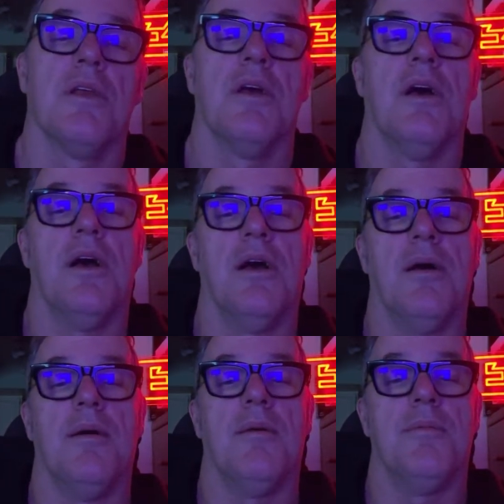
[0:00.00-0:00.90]

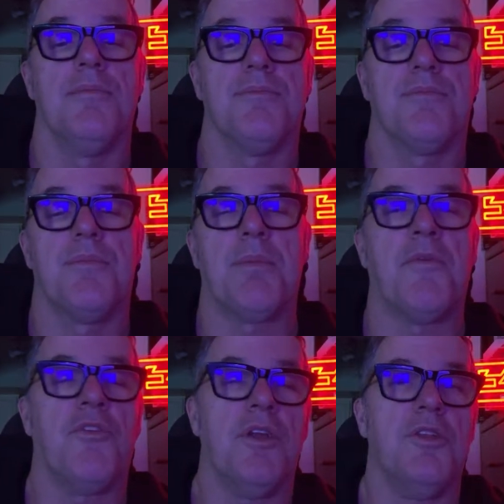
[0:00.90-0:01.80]
But
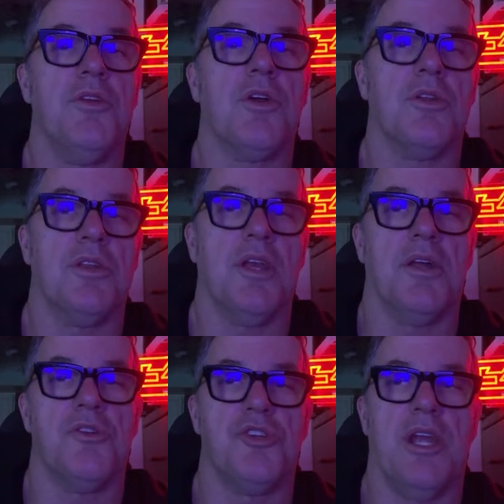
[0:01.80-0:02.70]
before you do go to the
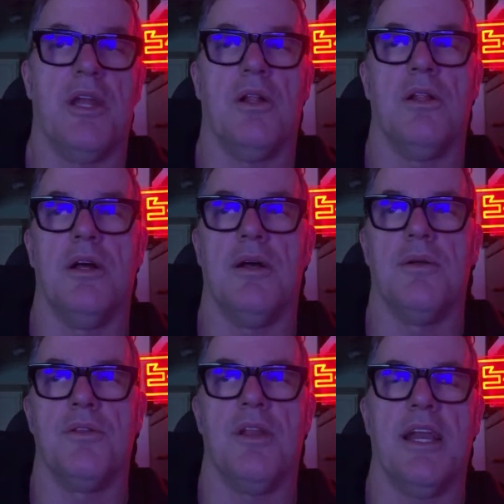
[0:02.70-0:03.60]
other
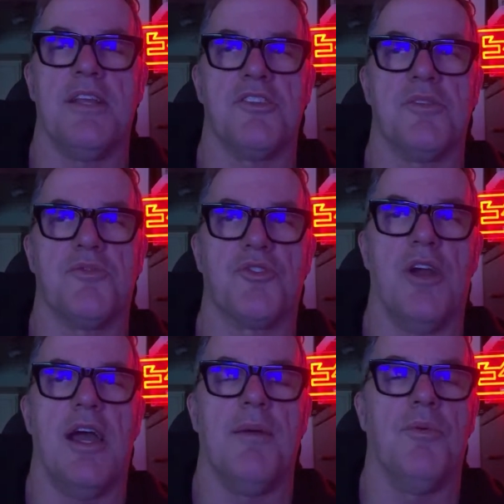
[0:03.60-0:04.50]
channel, like and
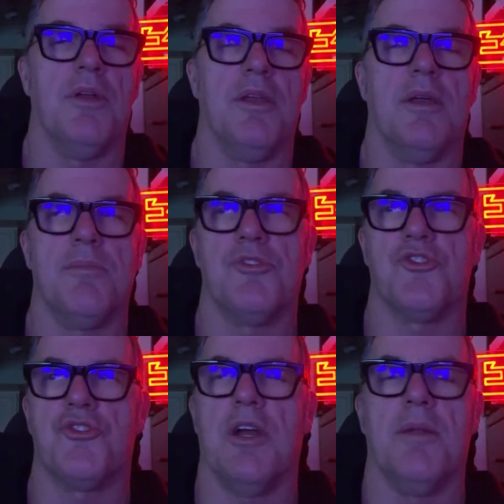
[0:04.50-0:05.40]
subscribe. Well, I'm
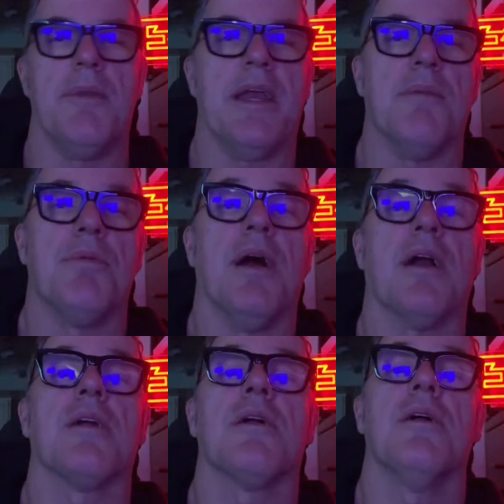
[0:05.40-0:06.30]
just trying to make a
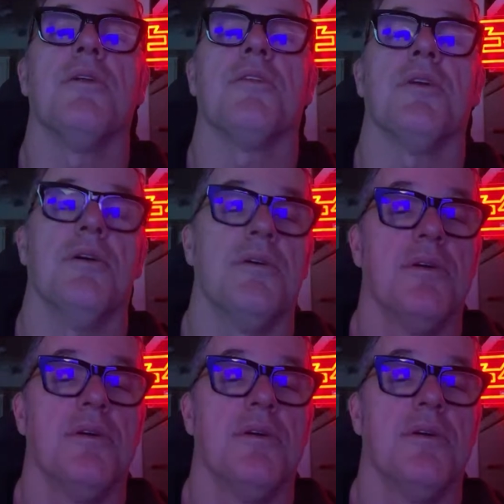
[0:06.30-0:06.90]
buck or two.